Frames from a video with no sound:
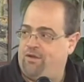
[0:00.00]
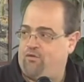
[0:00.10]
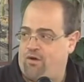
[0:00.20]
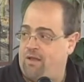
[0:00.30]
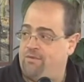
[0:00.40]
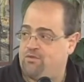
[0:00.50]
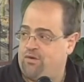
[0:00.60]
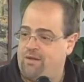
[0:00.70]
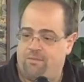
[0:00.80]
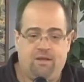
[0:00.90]
Crime is
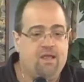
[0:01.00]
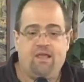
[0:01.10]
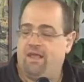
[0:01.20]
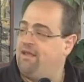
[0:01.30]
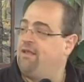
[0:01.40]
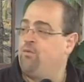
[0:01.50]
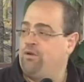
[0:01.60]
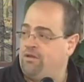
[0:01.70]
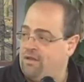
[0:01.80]
rampant, and they wouldn't